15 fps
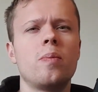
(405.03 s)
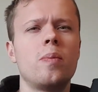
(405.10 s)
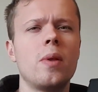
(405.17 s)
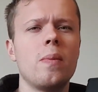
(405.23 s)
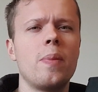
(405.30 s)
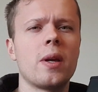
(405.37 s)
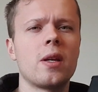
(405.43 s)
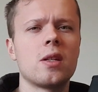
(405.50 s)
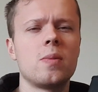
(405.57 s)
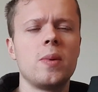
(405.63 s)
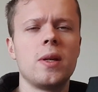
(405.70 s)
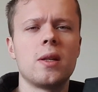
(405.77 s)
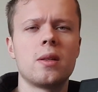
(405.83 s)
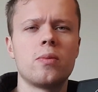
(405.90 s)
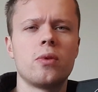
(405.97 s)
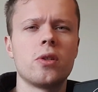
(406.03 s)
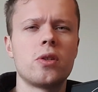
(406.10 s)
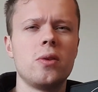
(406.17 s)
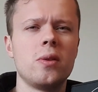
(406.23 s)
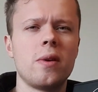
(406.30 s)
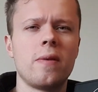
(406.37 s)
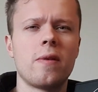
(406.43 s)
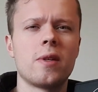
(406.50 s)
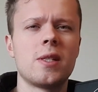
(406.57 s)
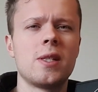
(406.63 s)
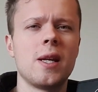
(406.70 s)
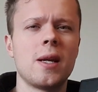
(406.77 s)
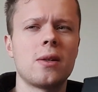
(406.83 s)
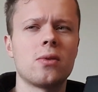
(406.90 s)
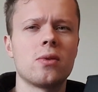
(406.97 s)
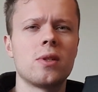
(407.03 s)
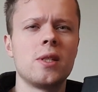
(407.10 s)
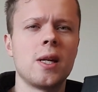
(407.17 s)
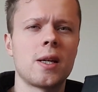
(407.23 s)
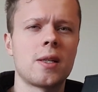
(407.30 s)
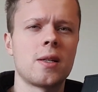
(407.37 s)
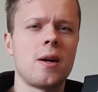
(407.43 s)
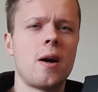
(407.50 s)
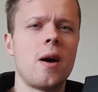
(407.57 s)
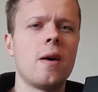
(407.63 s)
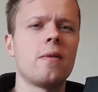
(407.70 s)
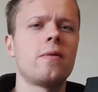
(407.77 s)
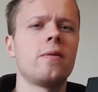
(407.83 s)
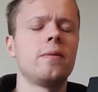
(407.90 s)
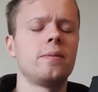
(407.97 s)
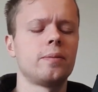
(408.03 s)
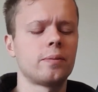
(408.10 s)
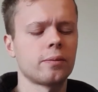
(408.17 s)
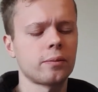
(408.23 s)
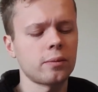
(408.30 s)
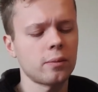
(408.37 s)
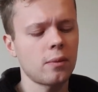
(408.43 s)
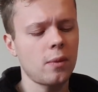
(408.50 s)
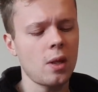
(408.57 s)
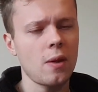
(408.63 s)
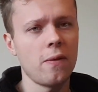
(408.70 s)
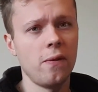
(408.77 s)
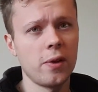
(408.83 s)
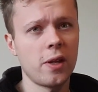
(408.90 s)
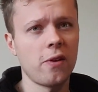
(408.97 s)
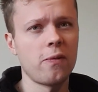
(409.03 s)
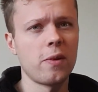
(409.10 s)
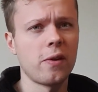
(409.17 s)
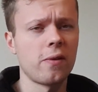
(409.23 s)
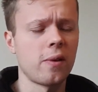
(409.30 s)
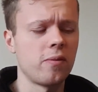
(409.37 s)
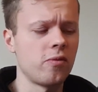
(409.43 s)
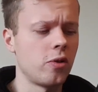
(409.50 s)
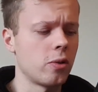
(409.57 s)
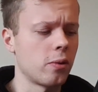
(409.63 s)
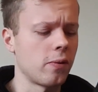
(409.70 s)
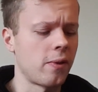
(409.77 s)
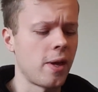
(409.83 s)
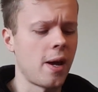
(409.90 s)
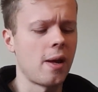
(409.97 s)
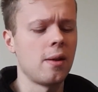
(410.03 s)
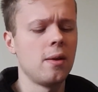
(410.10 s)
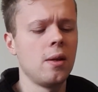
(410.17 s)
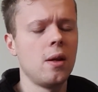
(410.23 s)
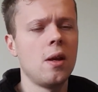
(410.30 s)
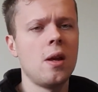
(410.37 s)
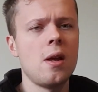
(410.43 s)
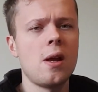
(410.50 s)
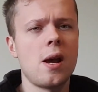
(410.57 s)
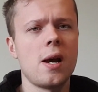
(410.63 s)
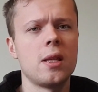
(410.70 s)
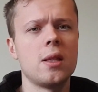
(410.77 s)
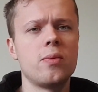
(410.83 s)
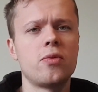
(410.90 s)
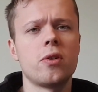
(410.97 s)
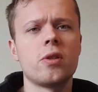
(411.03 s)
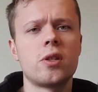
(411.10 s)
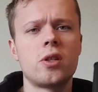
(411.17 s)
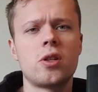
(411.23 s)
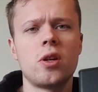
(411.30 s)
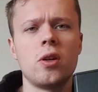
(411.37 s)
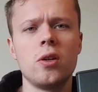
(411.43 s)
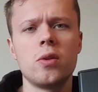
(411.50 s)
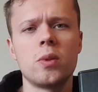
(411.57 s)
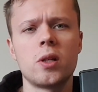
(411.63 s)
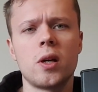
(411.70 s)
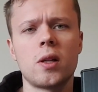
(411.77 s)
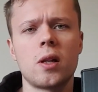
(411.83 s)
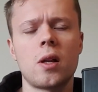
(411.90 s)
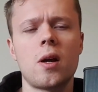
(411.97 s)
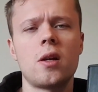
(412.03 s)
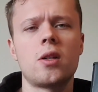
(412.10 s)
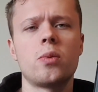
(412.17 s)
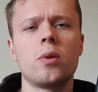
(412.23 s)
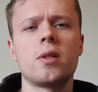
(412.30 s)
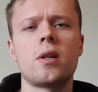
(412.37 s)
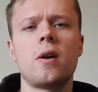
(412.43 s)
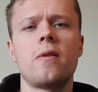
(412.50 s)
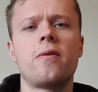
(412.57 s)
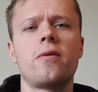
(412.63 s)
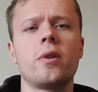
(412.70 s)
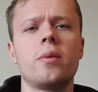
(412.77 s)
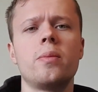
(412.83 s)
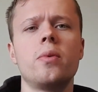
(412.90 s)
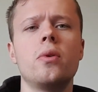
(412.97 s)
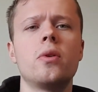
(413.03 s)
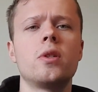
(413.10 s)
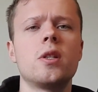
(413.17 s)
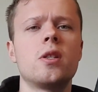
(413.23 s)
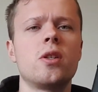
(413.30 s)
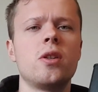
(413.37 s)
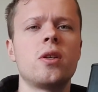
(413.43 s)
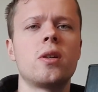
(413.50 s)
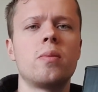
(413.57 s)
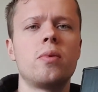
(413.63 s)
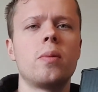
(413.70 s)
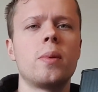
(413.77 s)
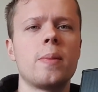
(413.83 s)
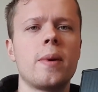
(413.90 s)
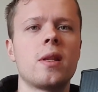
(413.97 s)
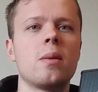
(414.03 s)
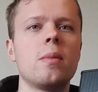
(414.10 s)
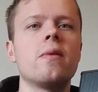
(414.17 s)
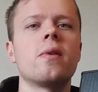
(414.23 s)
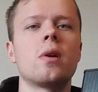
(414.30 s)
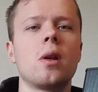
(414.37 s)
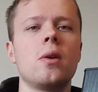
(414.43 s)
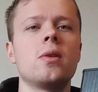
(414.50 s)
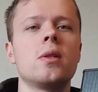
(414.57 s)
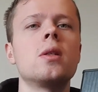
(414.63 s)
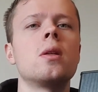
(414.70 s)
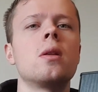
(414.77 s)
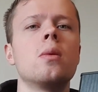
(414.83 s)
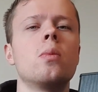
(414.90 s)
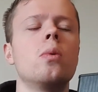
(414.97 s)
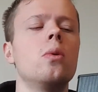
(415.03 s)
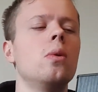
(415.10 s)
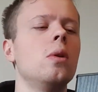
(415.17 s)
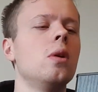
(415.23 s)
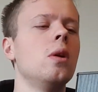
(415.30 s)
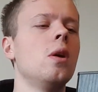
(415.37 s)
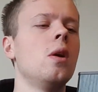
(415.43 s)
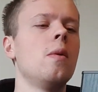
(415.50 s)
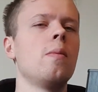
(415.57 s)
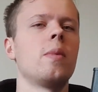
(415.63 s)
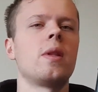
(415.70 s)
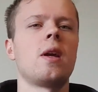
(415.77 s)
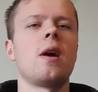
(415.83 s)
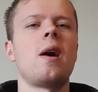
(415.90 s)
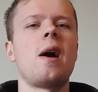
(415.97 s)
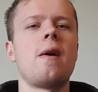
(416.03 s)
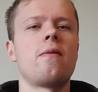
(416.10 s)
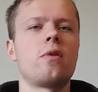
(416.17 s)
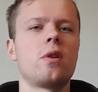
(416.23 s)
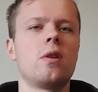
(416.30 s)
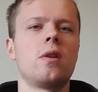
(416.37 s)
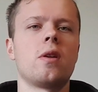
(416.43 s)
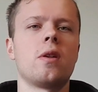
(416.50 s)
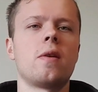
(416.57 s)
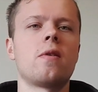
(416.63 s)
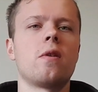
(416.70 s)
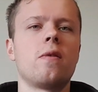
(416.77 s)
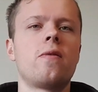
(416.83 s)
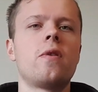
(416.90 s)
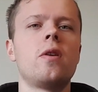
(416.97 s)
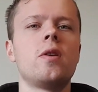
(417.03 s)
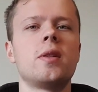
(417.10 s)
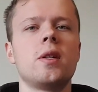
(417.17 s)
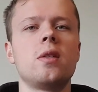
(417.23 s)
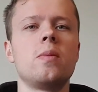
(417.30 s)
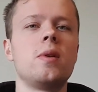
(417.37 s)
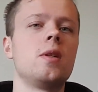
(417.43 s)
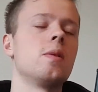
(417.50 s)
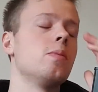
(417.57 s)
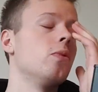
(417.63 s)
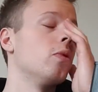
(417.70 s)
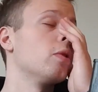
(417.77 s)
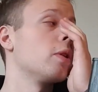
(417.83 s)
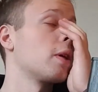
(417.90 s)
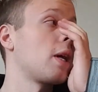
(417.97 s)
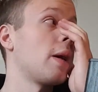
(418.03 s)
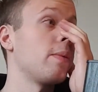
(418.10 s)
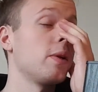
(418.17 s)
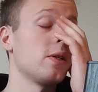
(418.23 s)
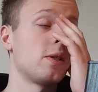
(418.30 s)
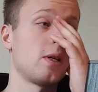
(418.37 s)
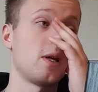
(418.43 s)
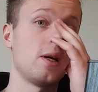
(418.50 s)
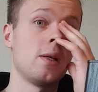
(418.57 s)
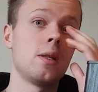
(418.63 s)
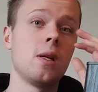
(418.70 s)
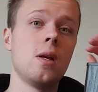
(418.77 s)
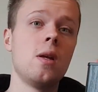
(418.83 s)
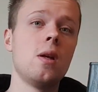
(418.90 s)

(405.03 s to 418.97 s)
the biggest speakers, the bronze 2s, are either 6 or 6.5. Forgive me if I'm wrong with that. And the bronze 2s, which are the larger ones, are front ported, so you could probably mount them even closer to the wall. But they have got they've got a few centimeters more on the cabinet size.